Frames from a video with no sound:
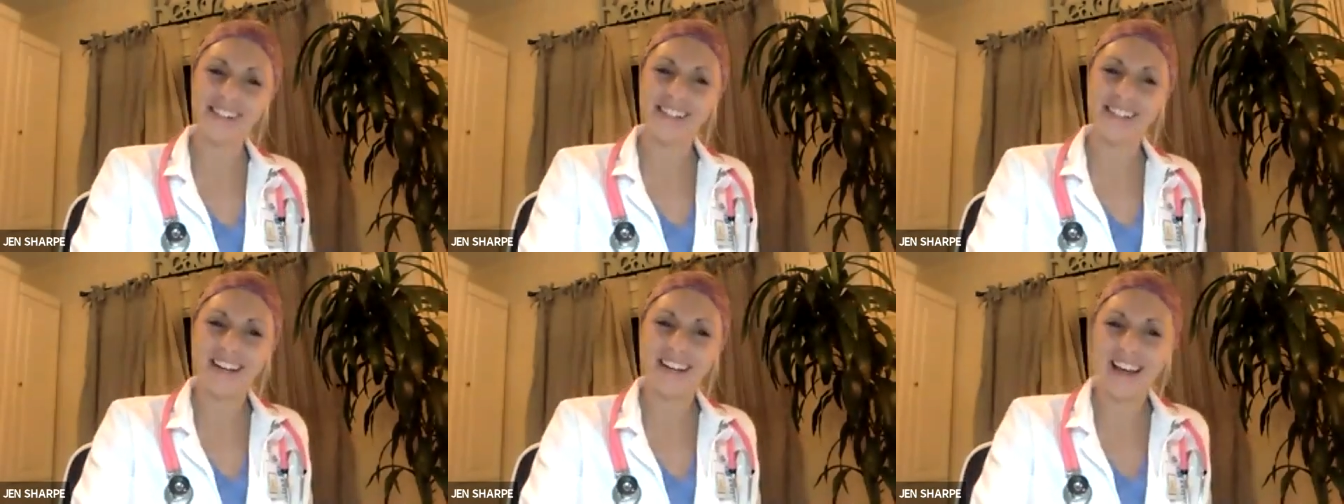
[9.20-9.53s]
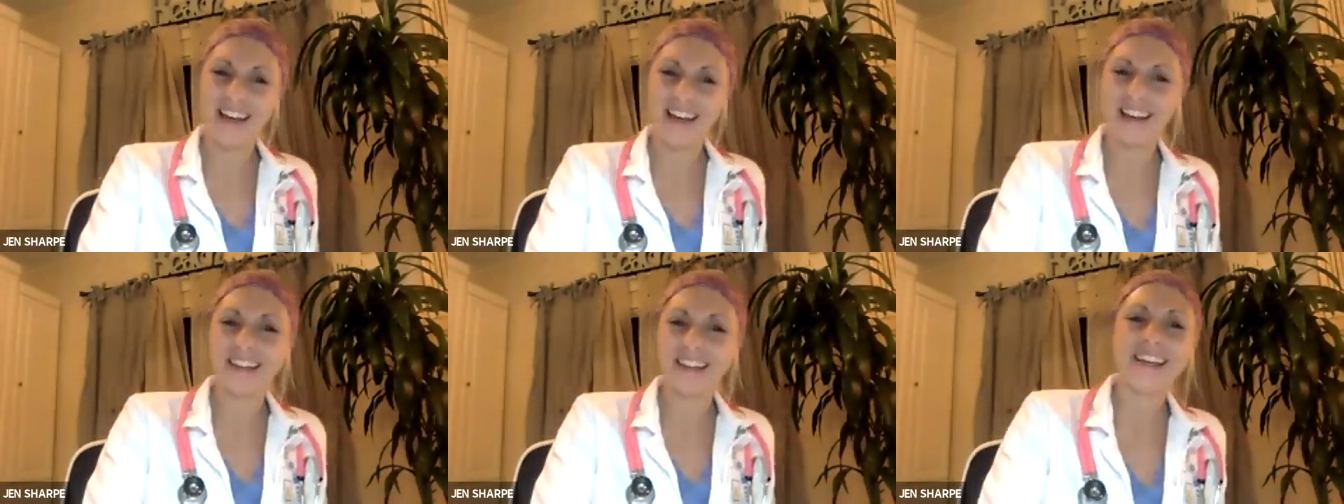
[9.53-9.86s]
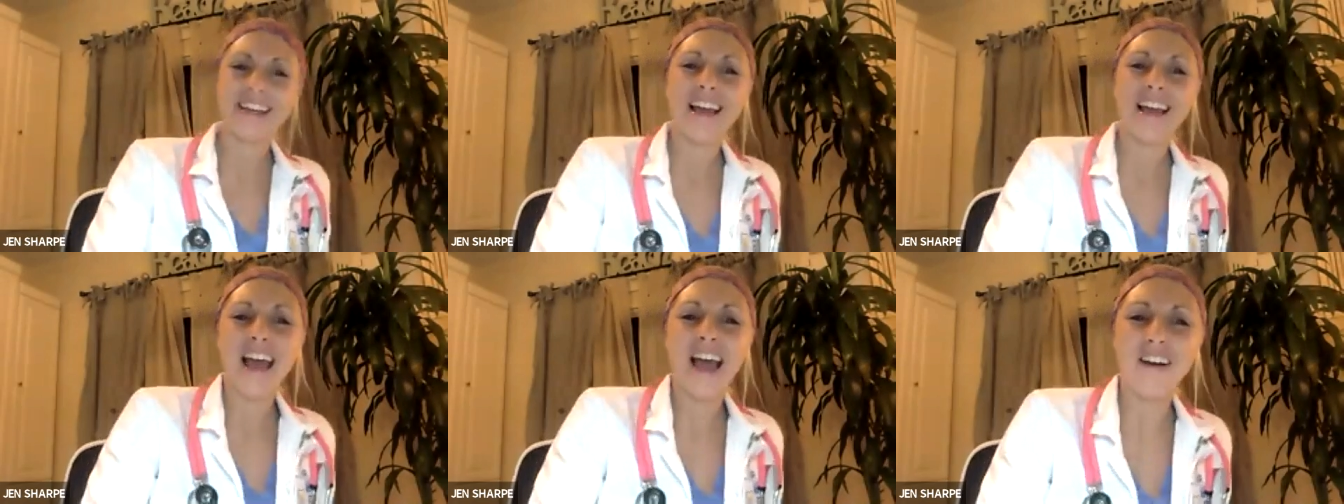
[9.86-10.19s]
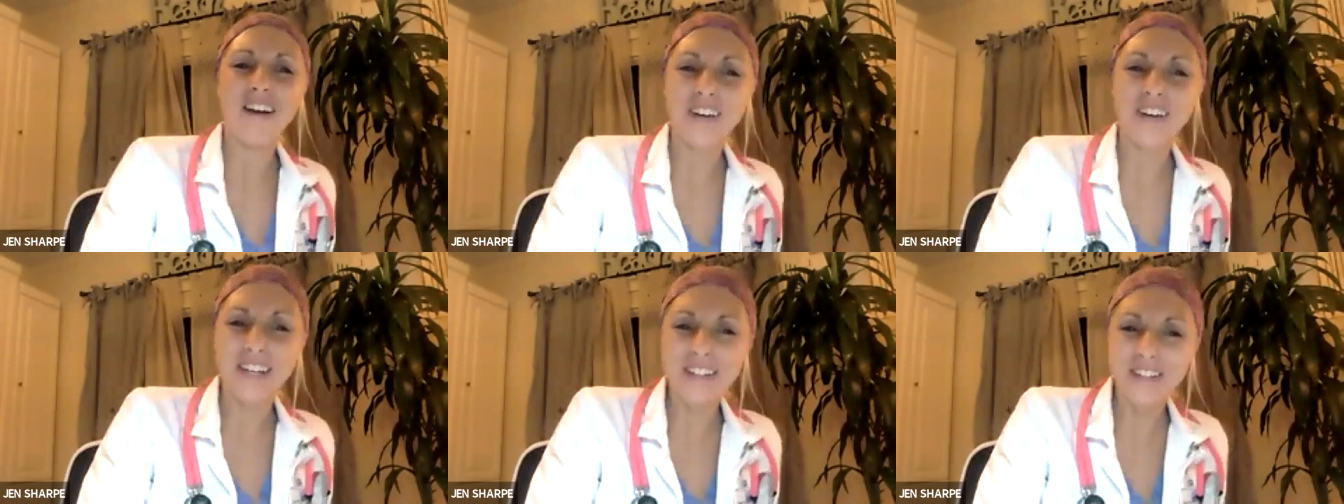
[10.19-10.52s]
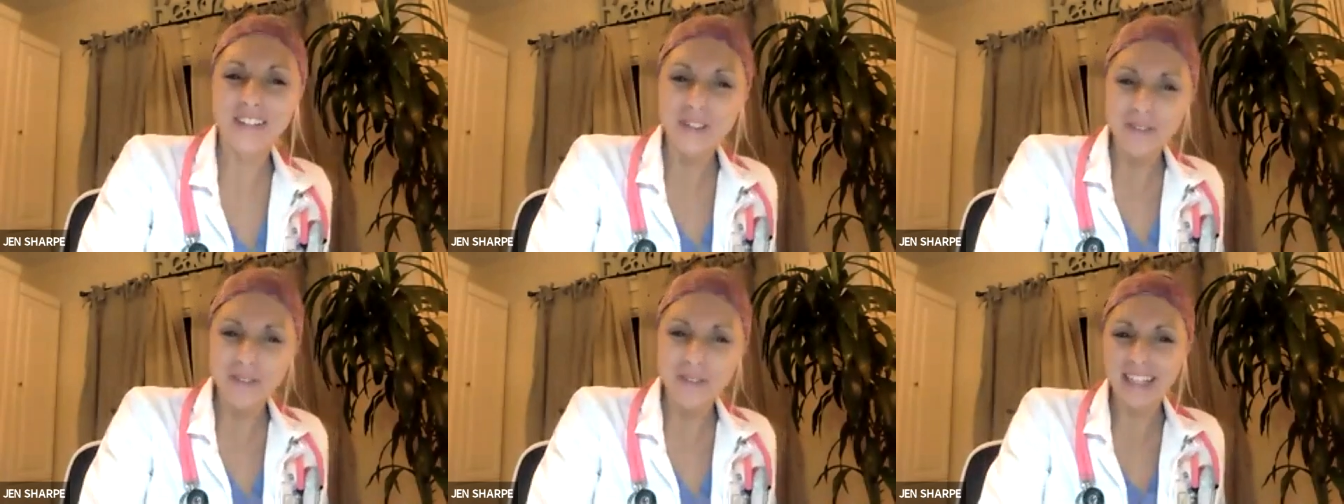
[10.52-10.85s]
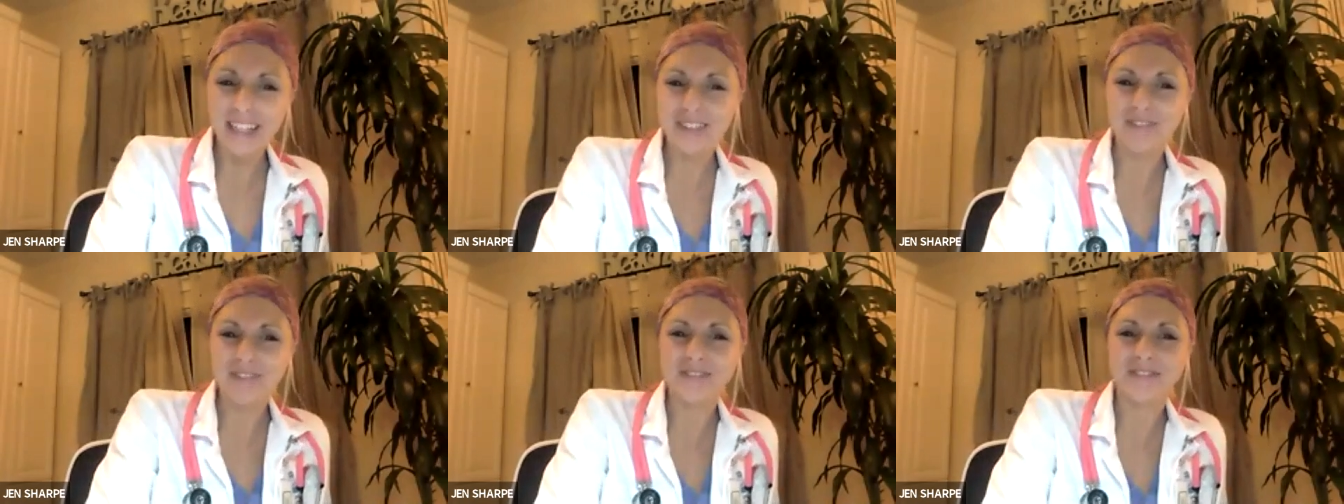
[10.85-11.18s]
today. How are you
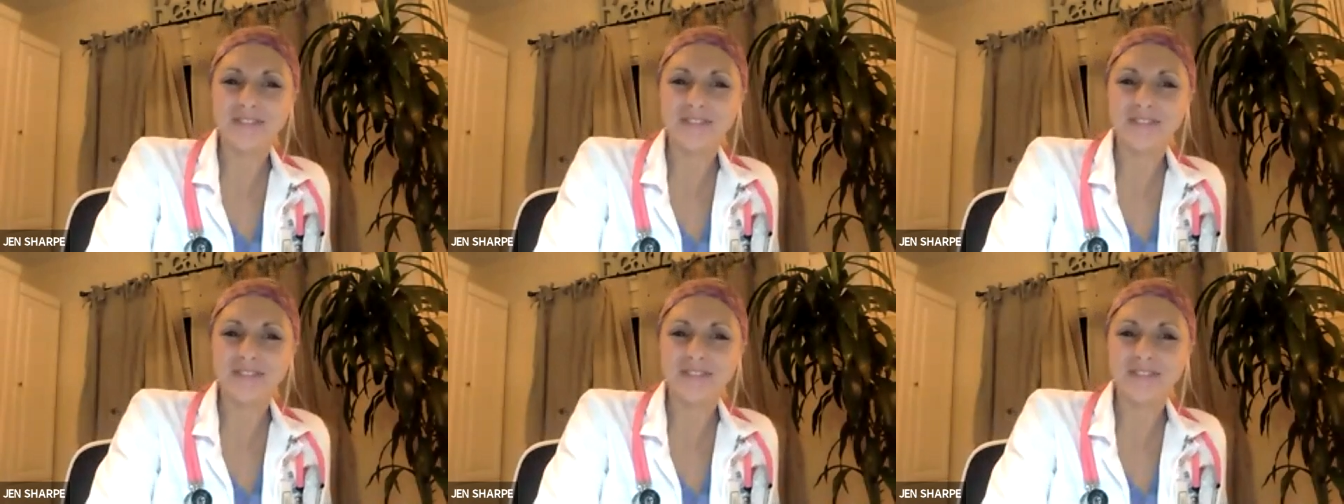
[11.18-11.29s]
doing?